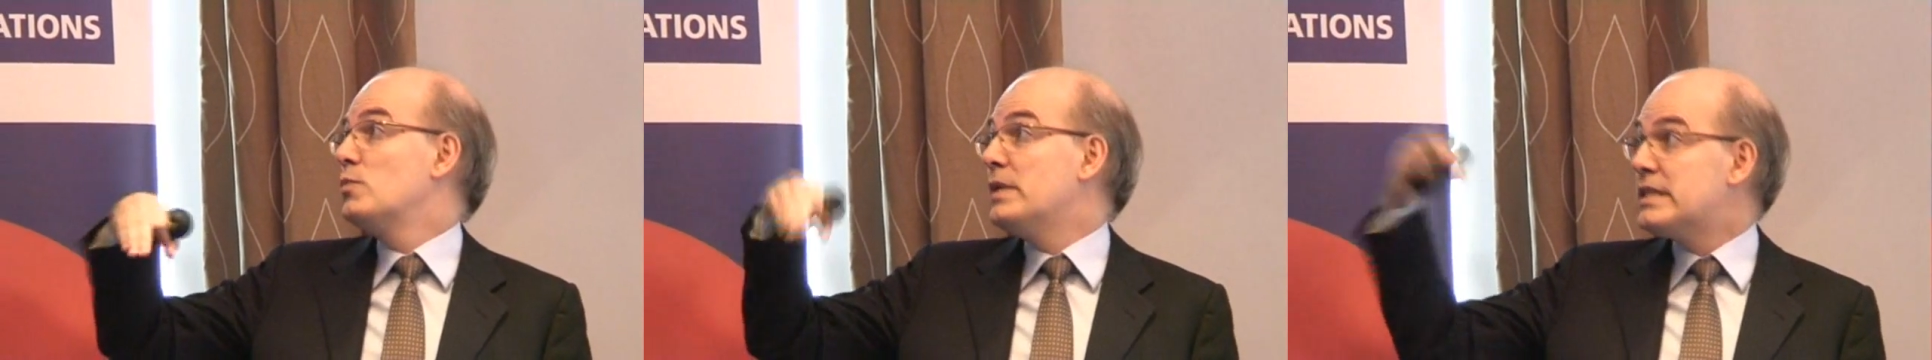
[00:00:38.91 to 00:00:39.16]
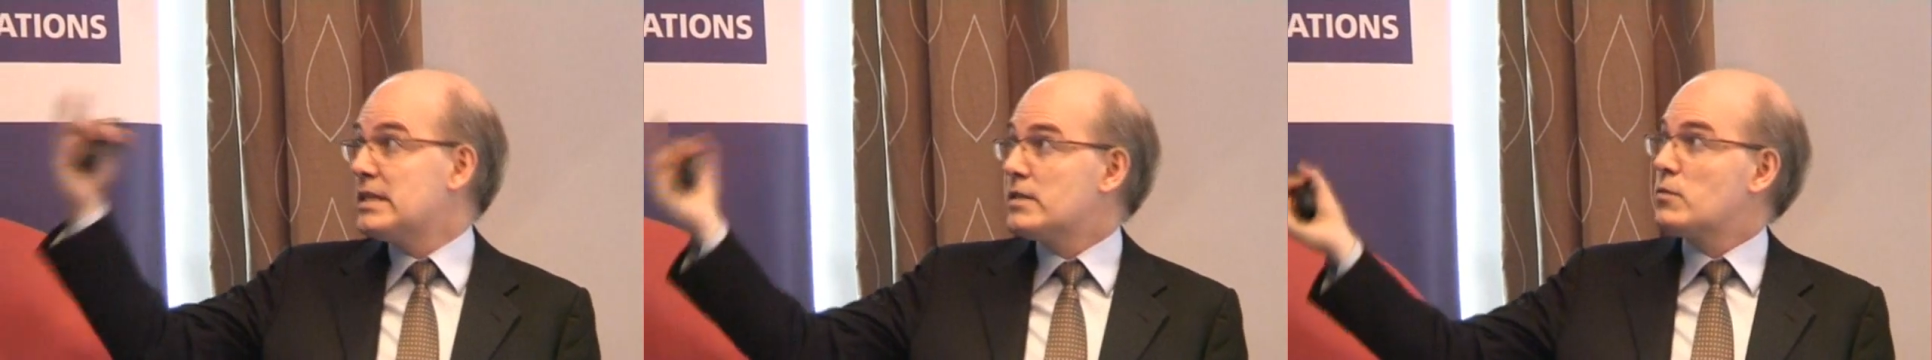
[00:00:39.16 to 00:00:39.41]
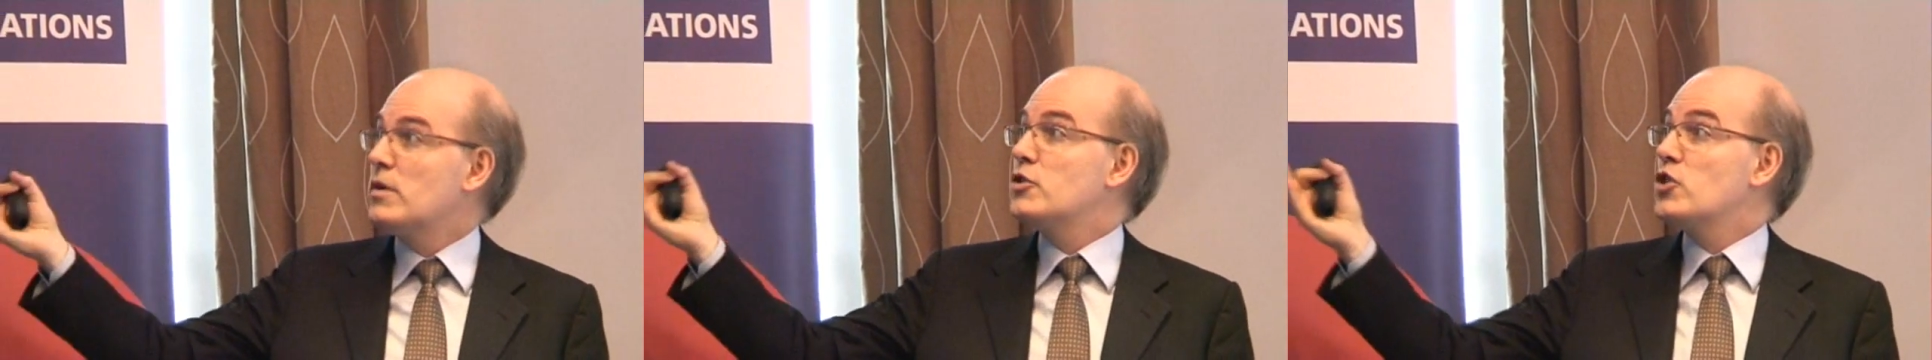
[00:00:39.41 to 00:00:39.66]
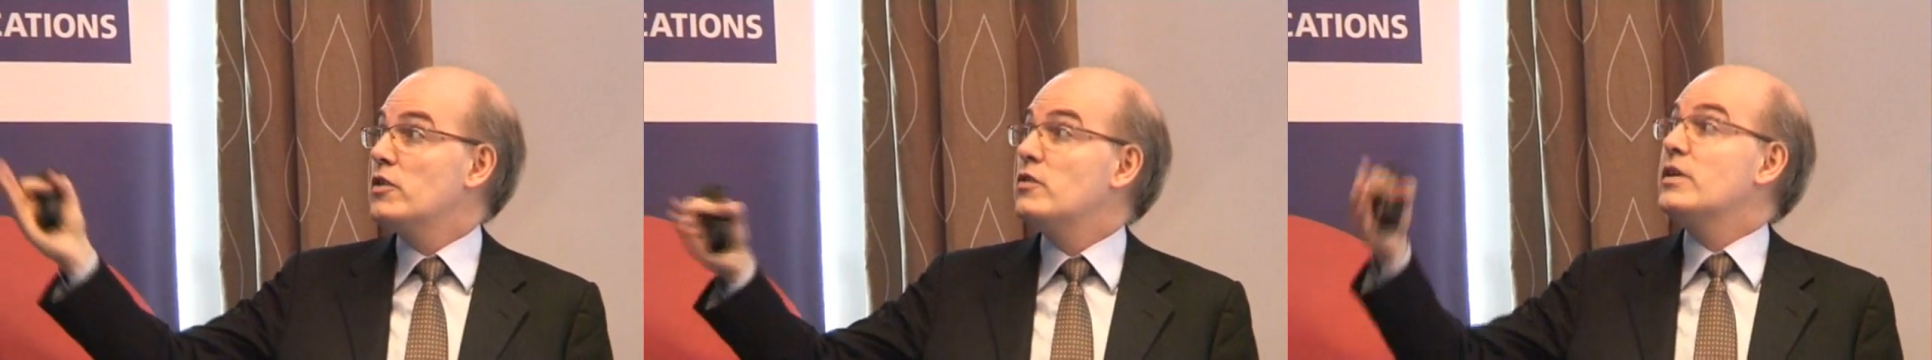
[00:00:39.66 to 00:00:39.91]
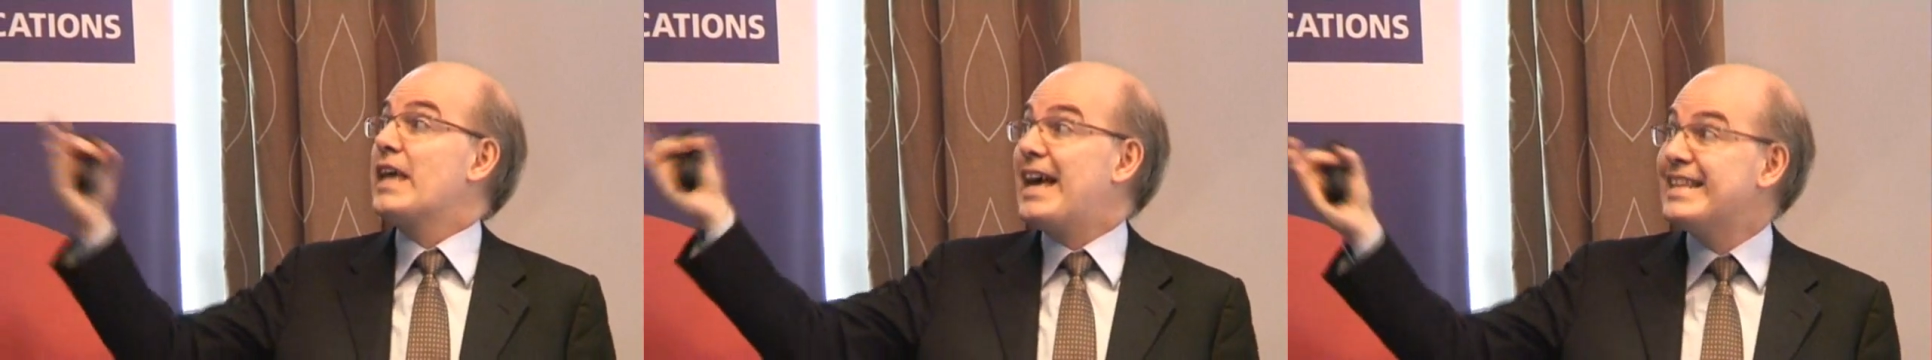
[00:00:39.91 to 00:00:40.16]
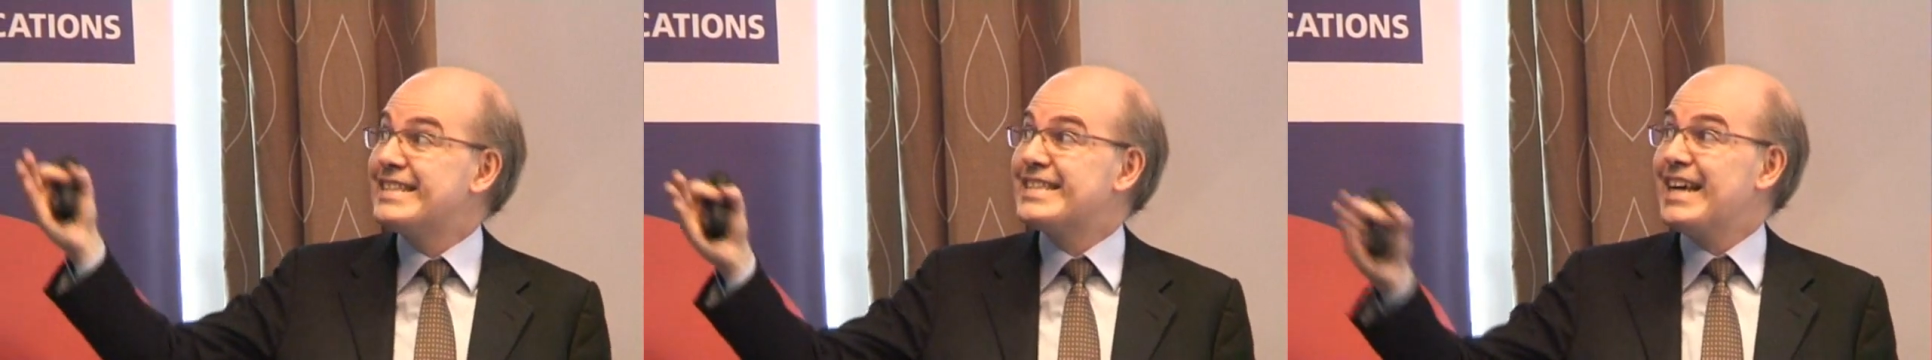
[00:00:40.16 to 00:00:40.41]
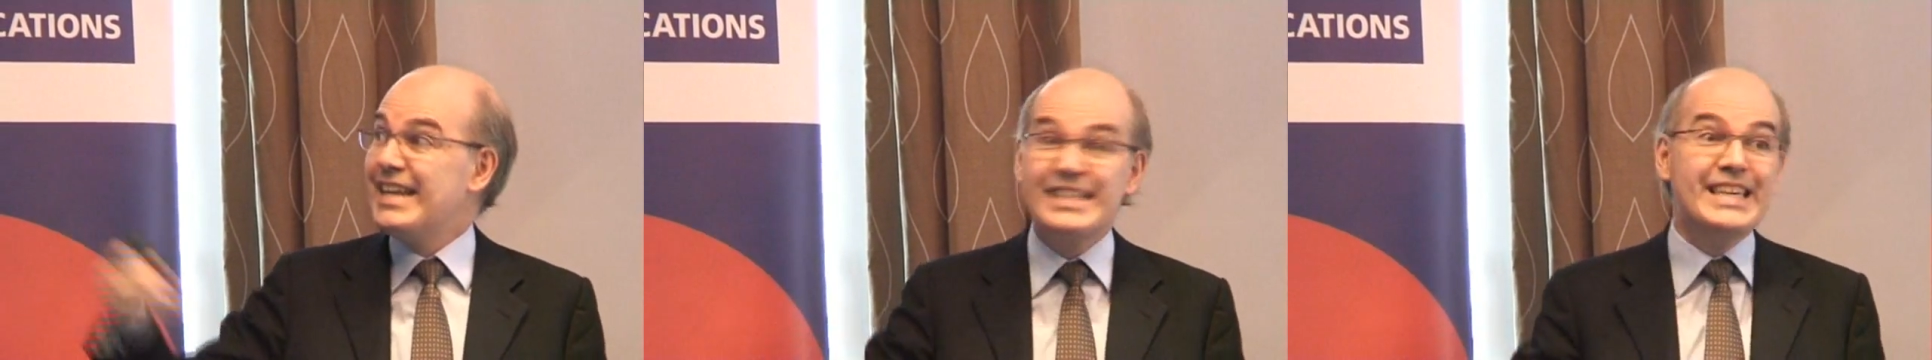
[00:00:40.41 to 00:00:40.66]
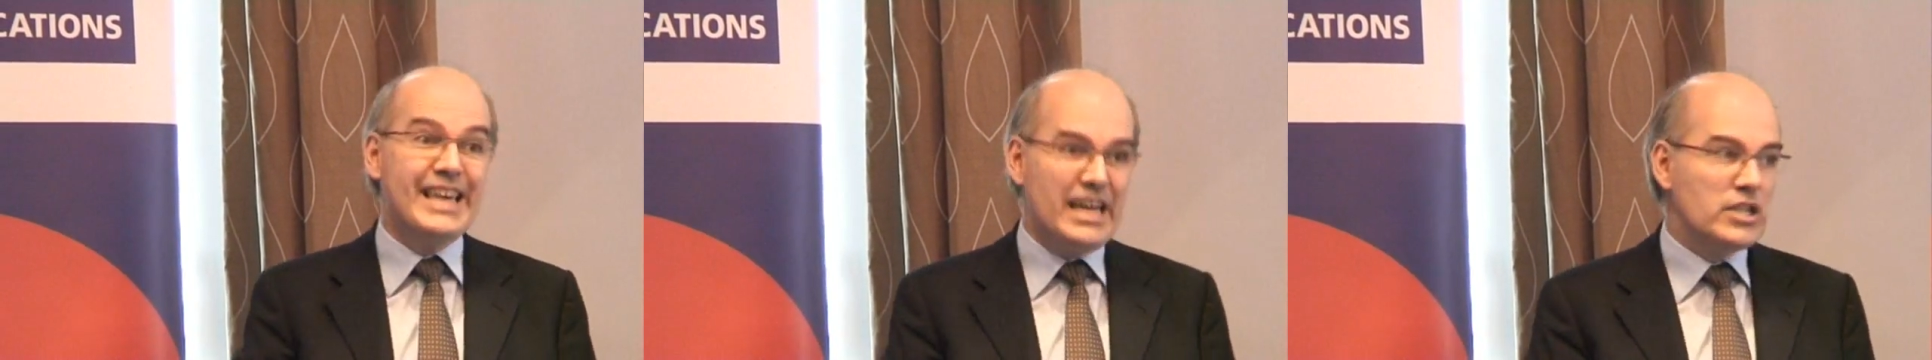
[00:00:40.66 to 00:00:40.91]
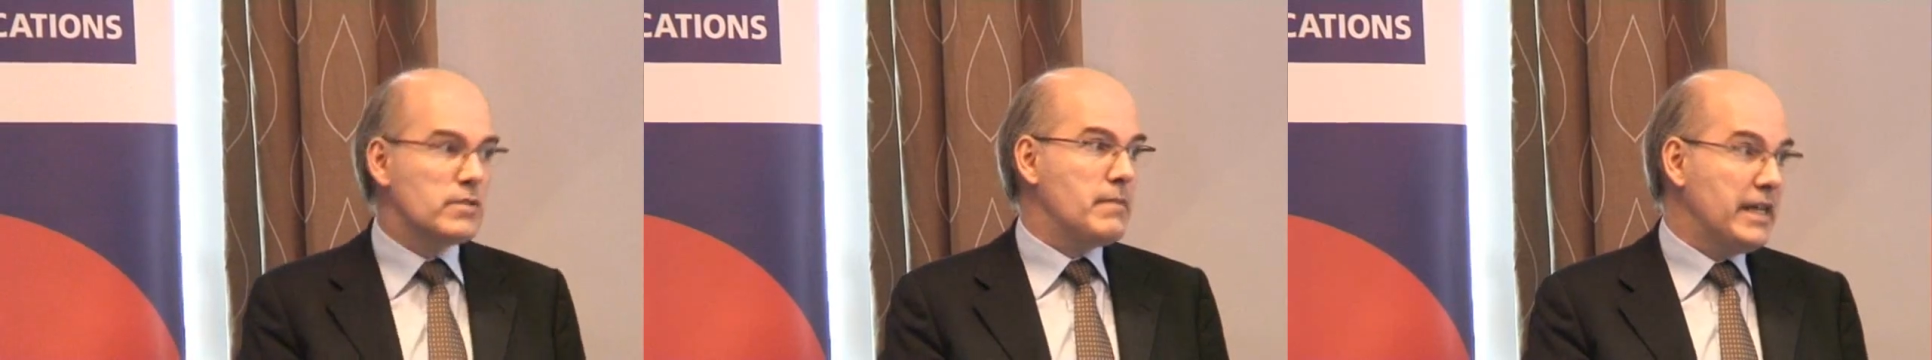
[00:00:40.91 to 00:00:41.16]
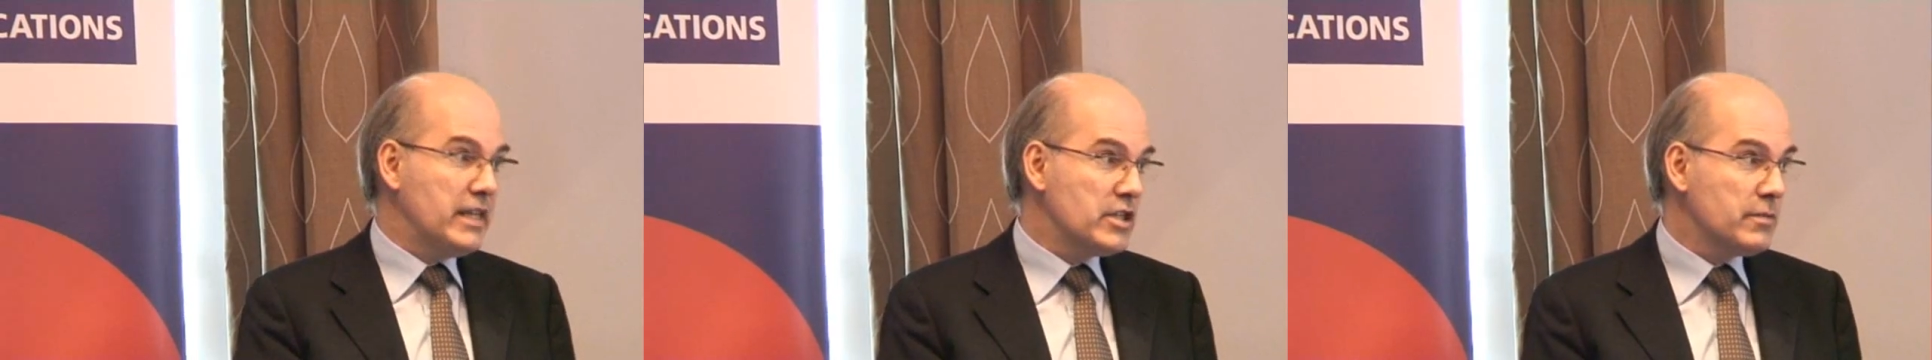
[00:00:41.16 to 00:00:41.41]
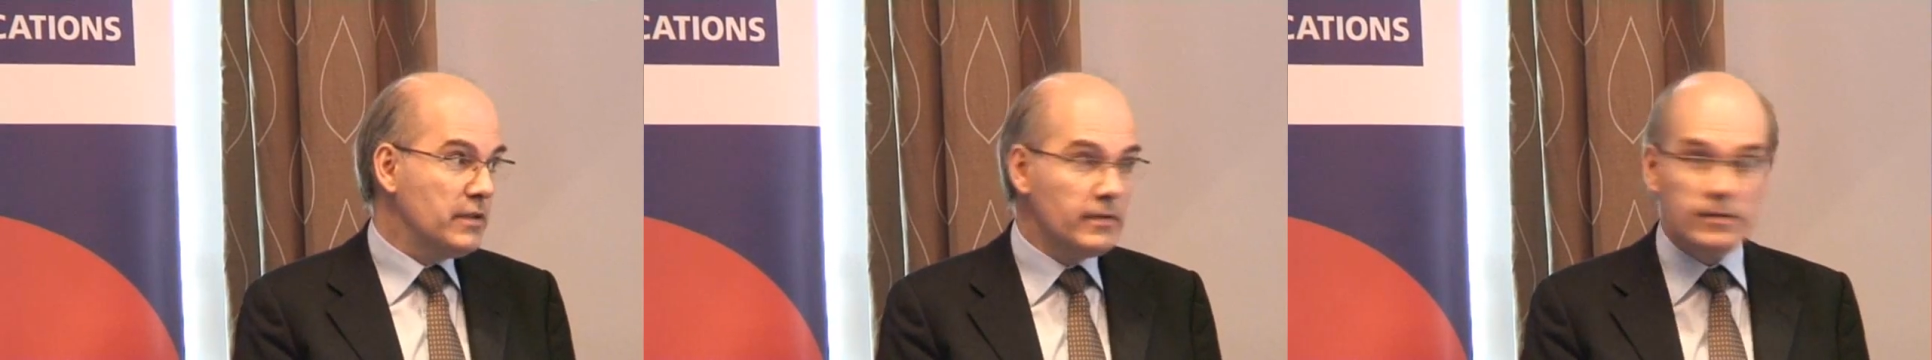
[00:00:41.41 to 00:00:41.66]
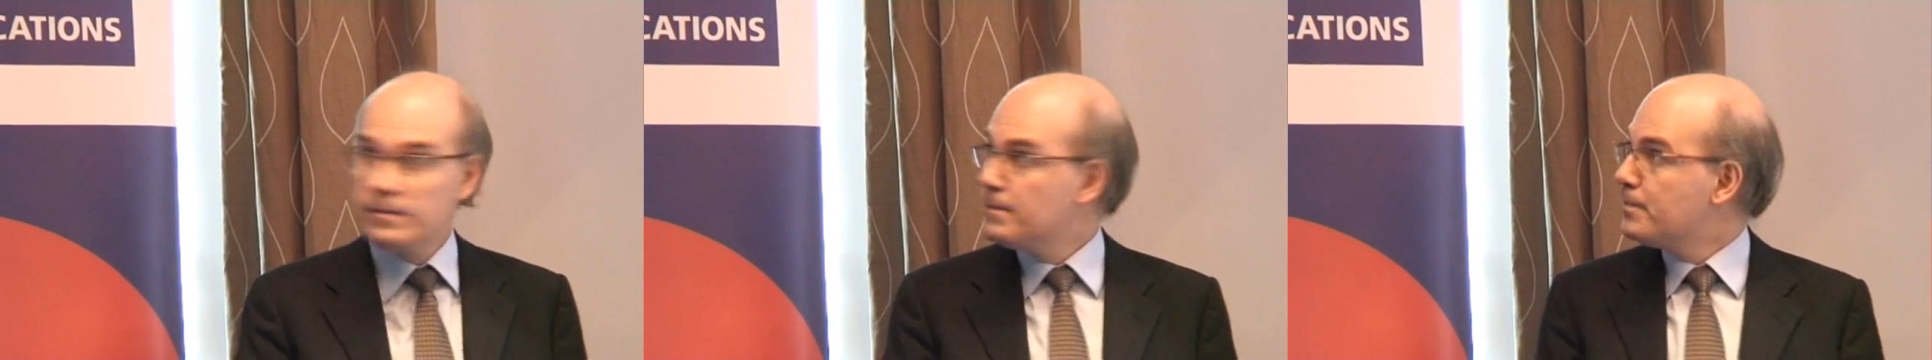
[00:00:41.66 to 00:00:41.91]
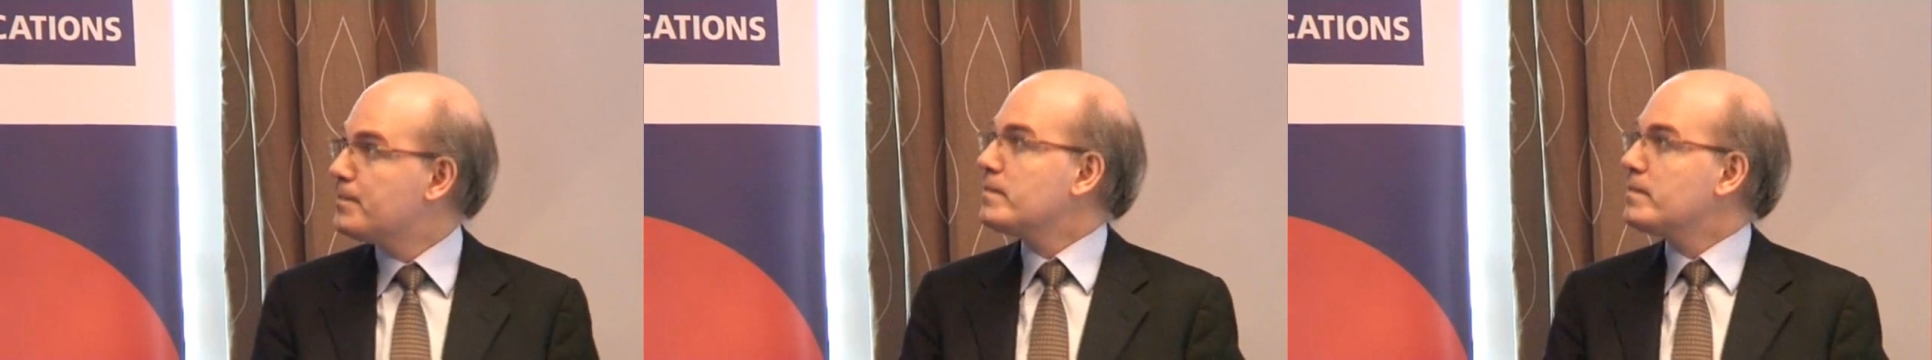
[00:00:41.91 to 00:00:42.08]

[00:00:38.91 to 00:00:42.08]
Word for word: business reengineering and tight cash management.